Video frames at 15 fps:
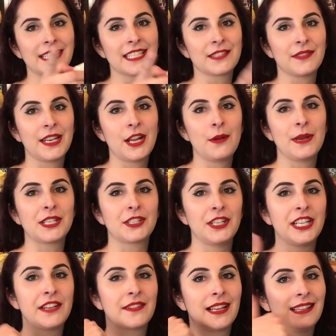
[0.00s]
this video, make sure you
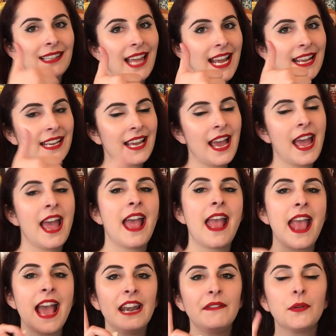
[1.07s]
give it a like.
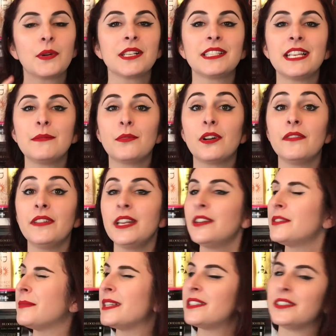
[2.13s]
And if you want to see more
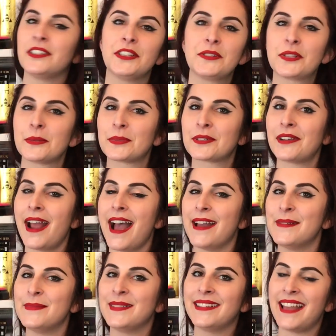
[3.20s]
videos, make sure you subscribe.
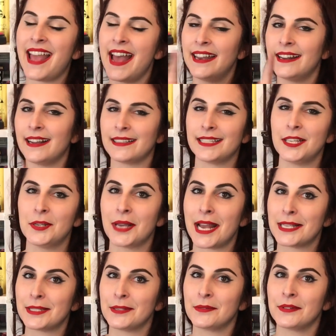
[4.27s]
And I'll see you
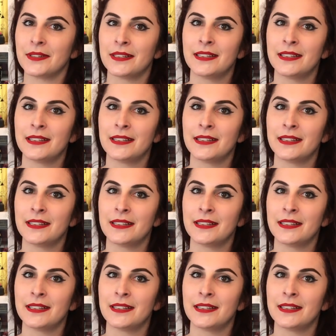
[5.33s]
guys soon.